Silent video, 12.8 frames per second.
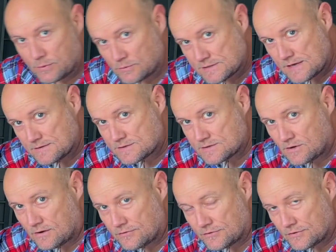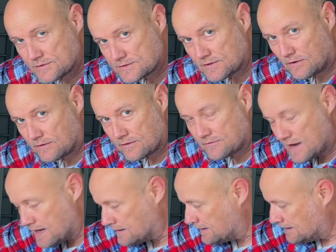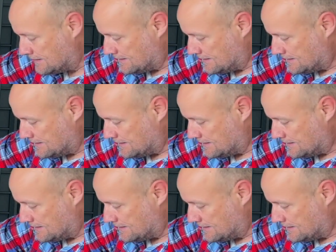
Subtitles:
pulls out the side through the side of the van,